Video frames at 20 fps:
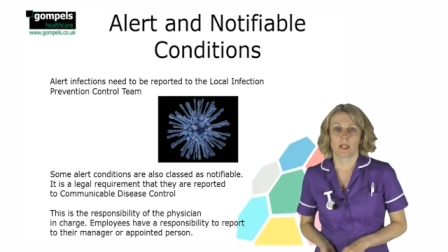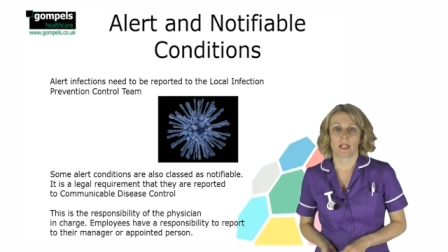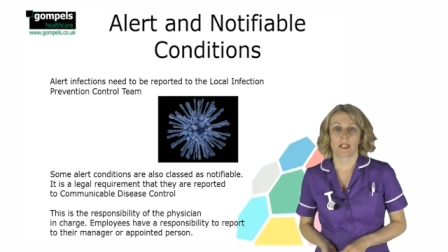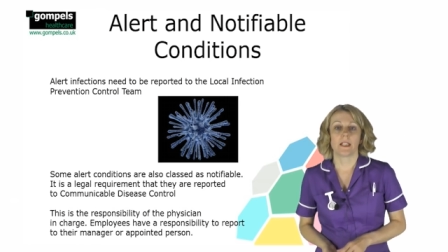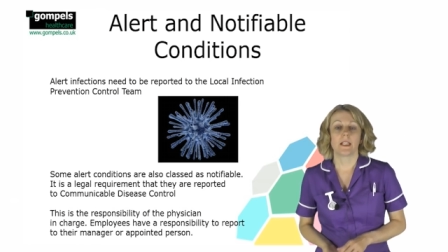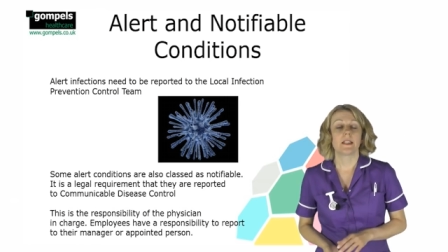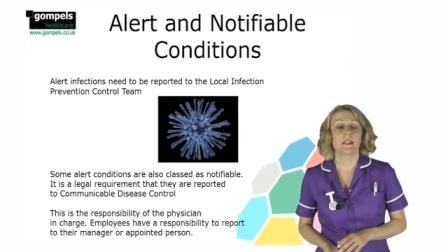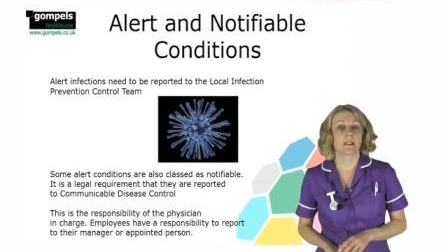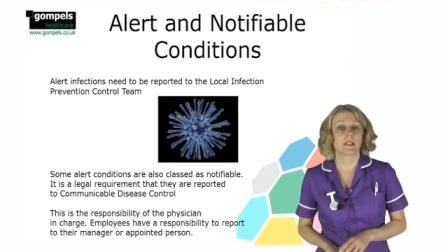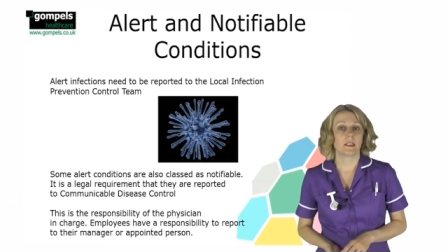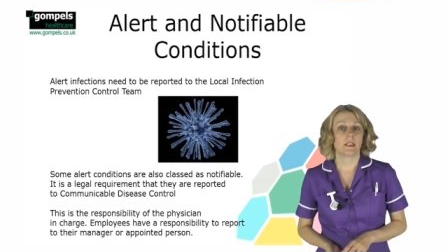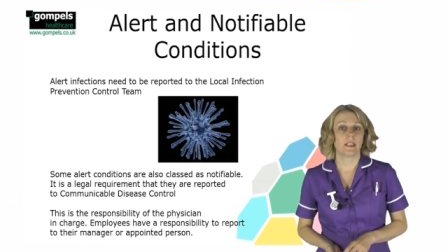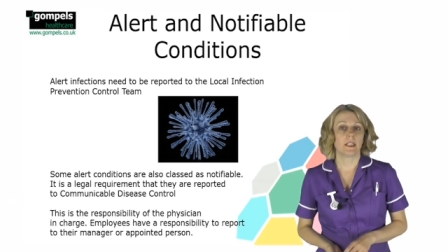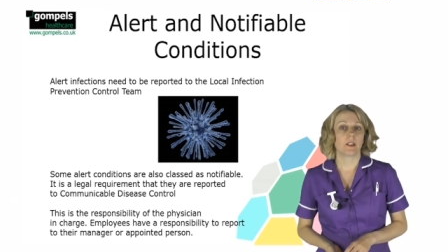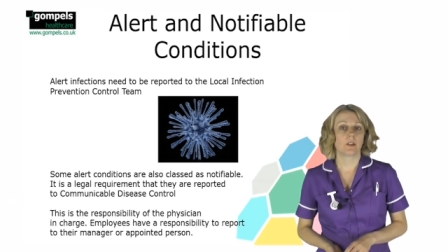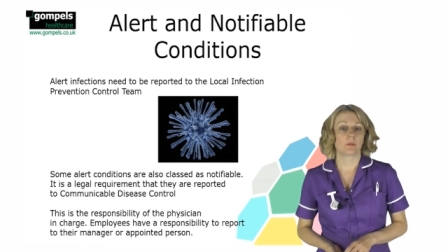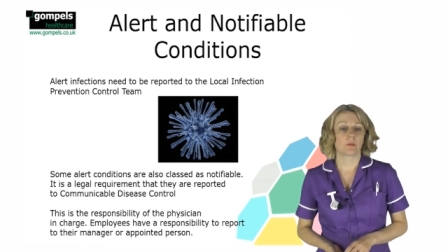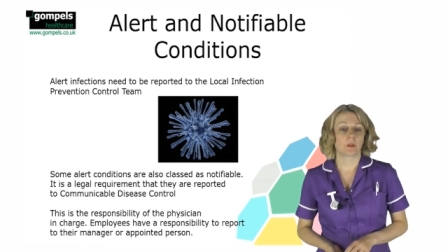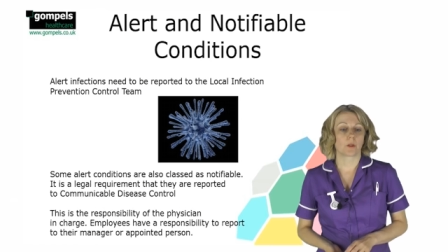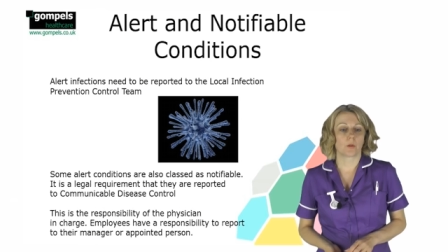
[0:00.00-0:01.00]
and it is a
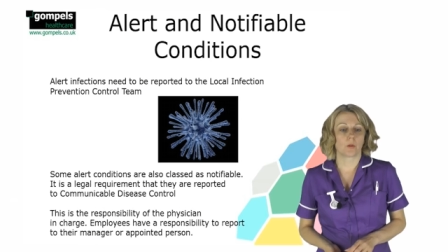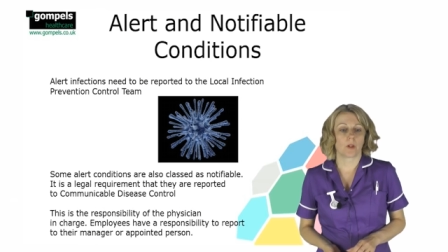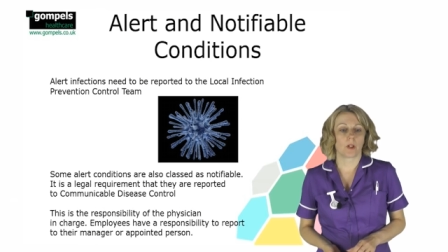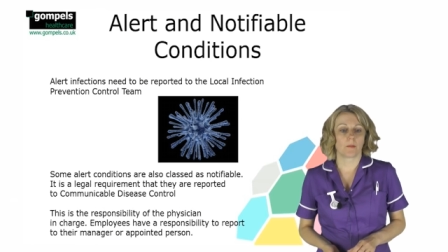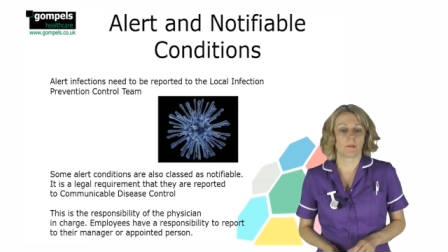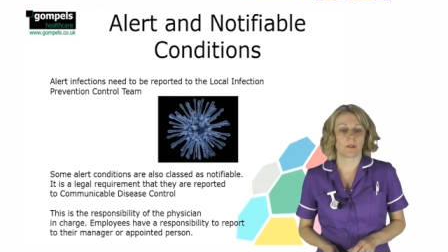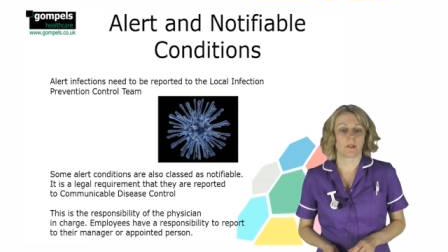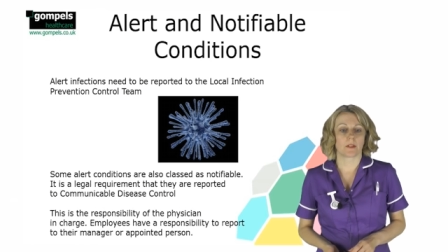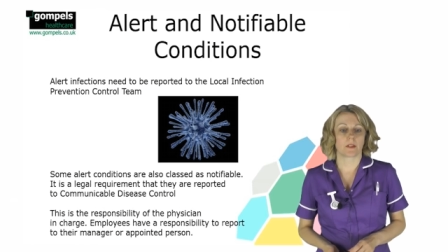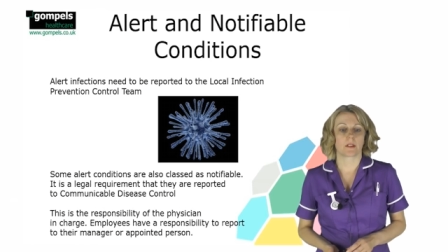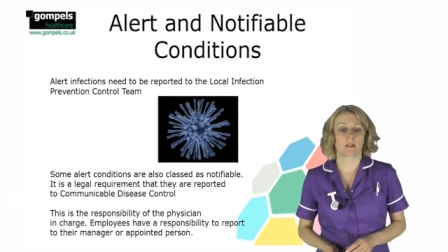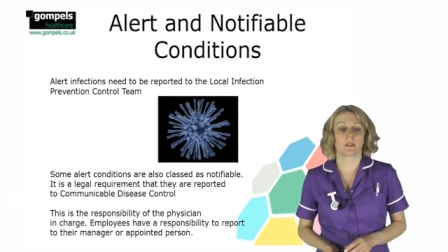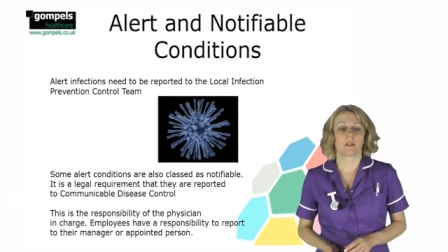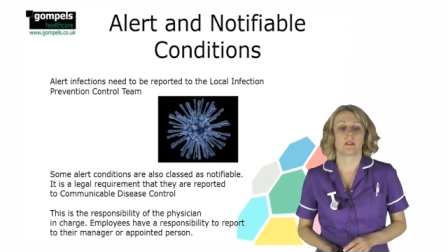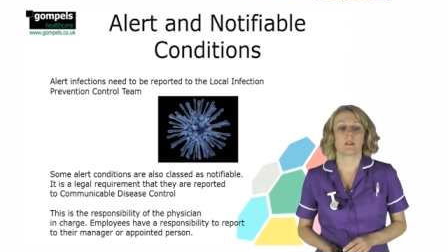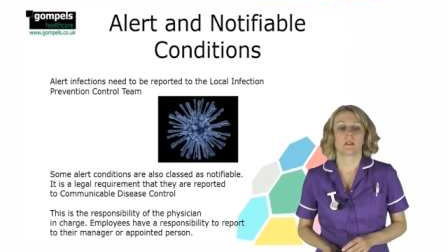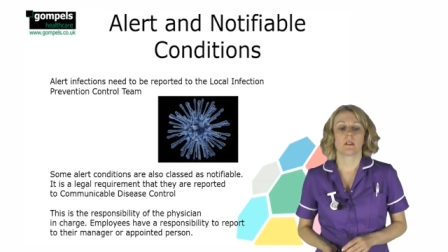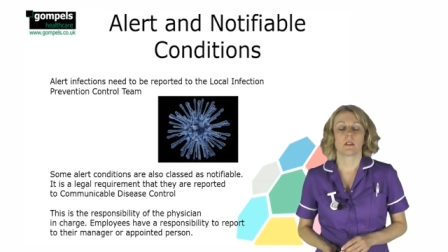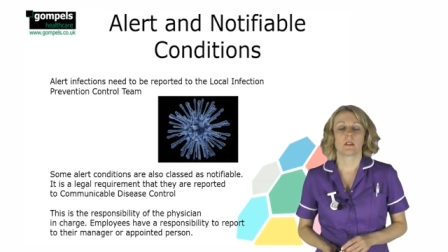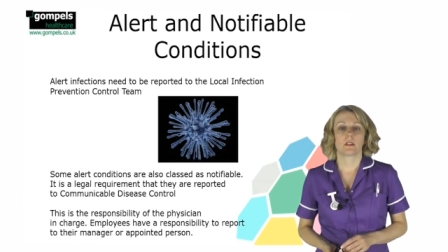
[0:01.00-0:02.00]
legal requirement
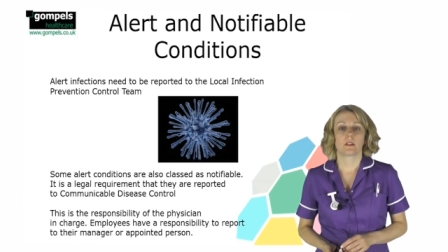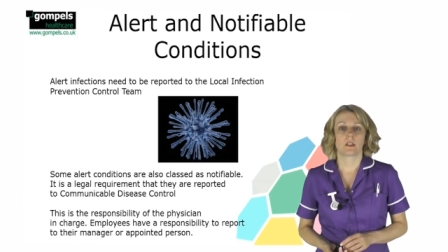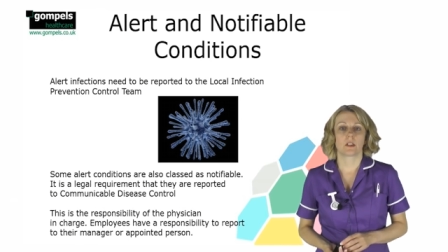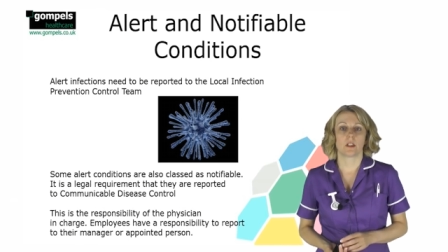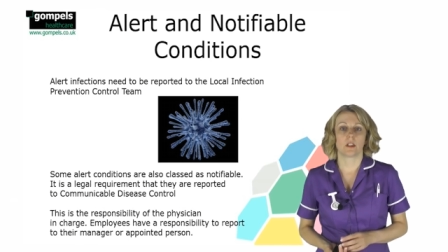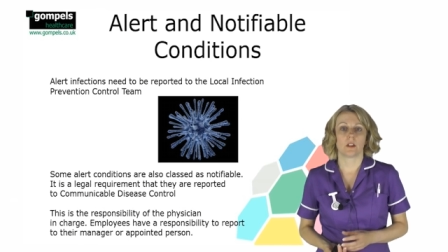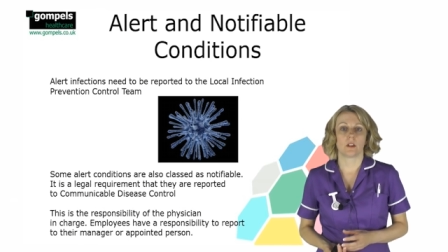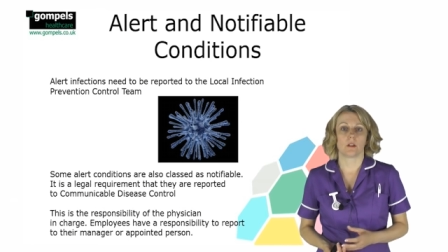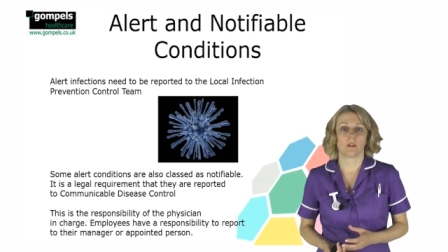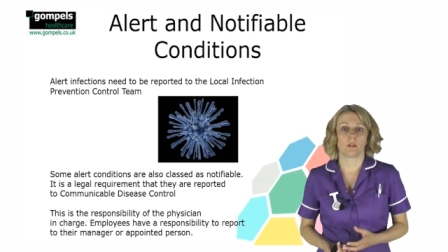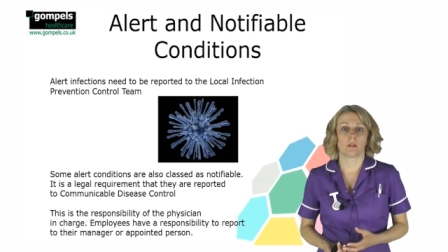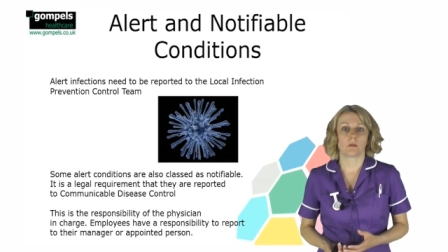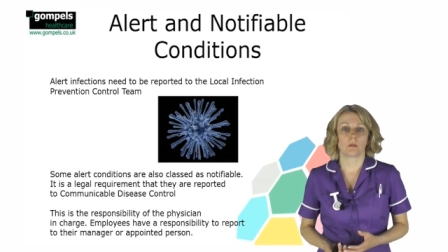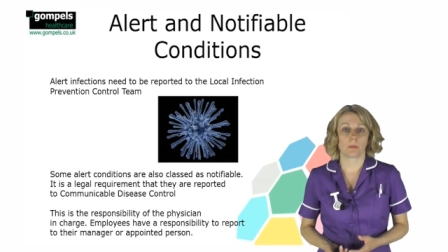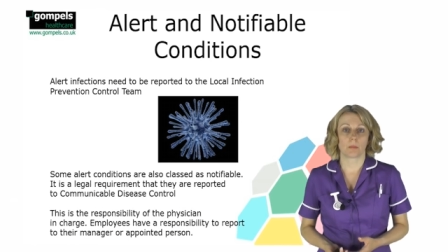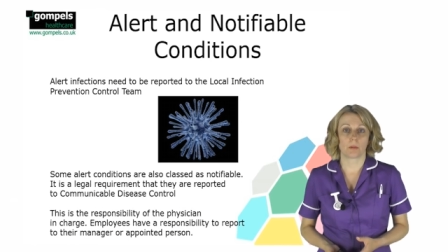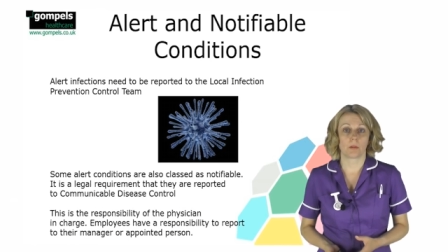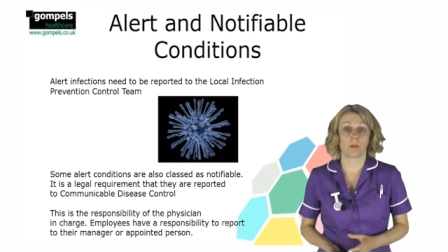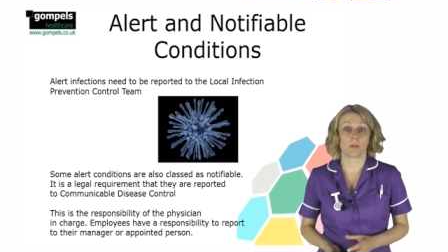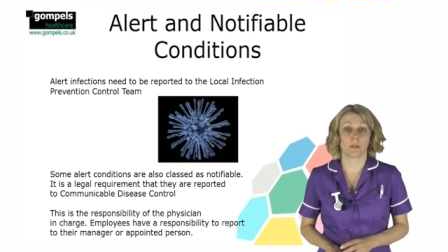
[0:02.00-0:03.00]
to
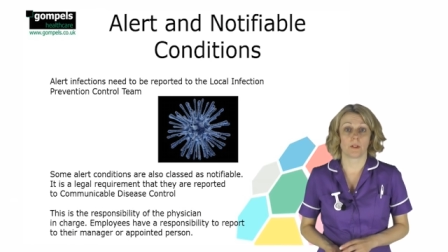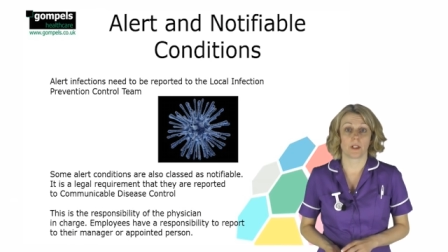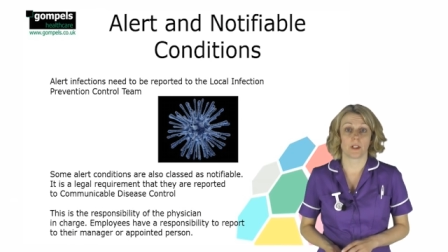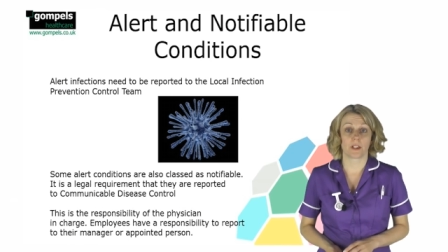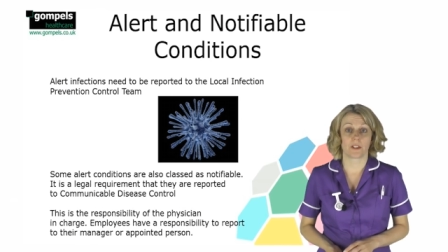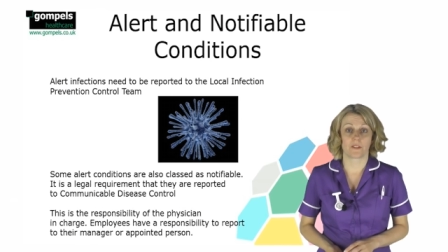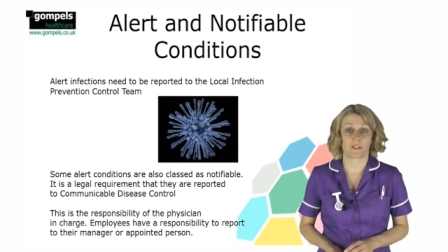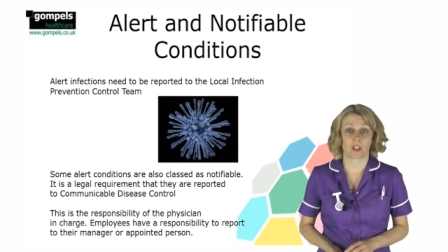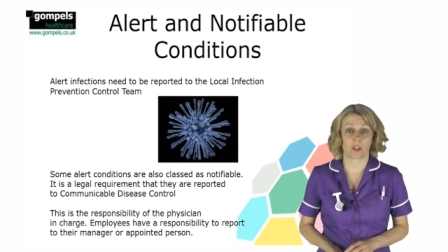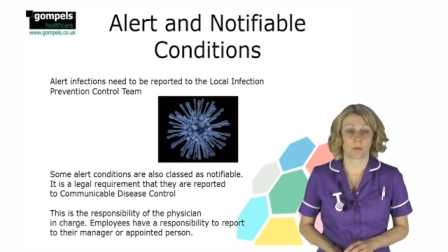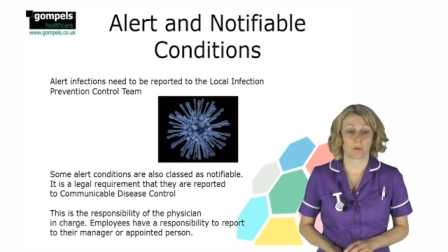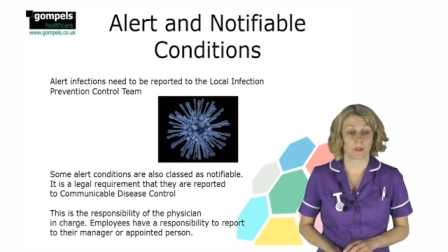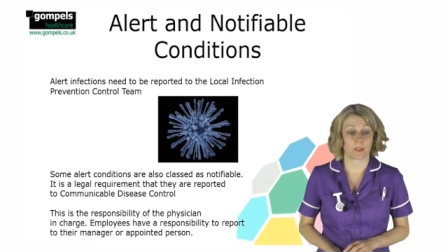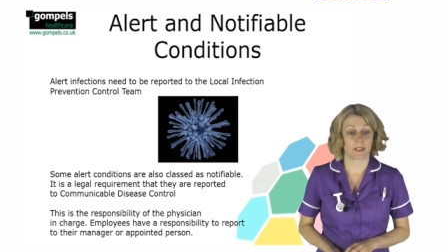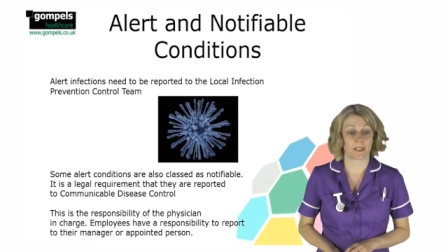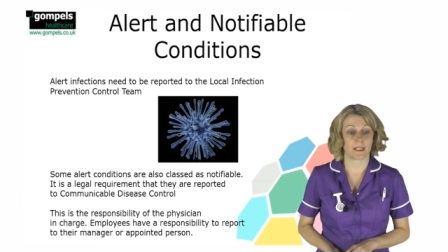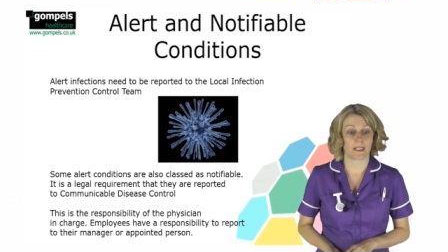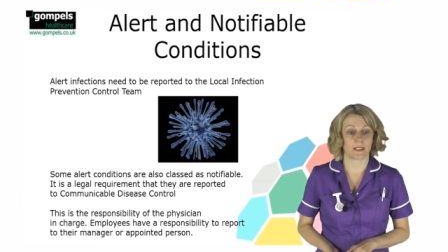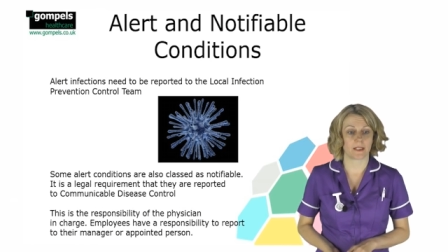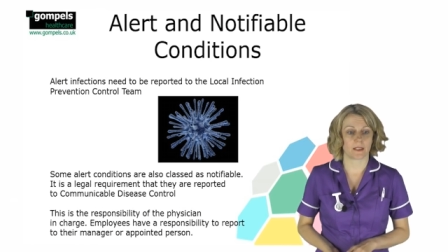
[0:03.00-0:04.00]
report notifiable
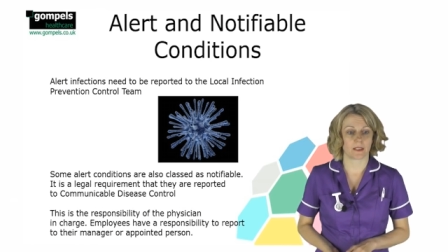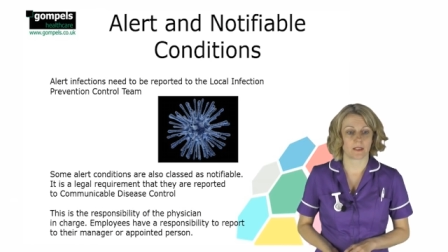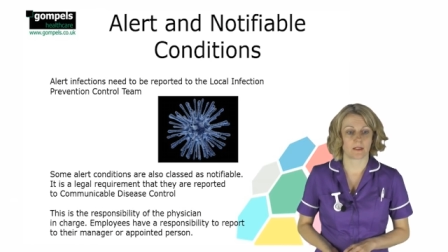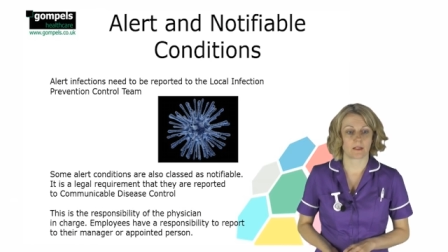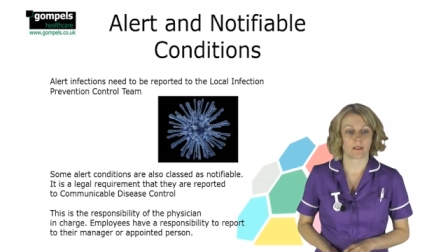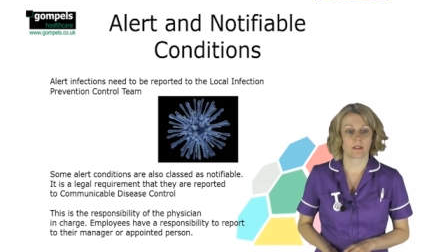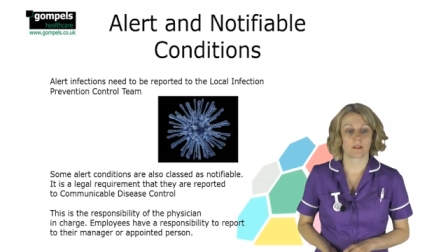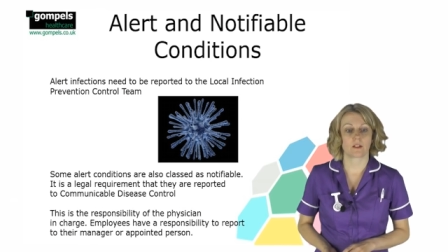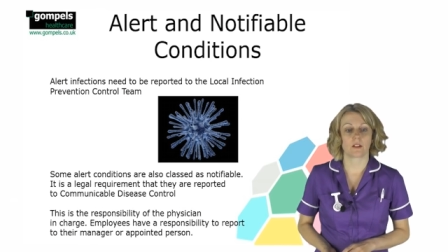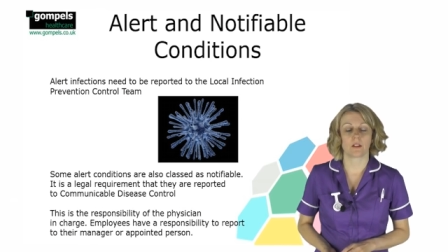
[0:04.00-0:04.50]
diseases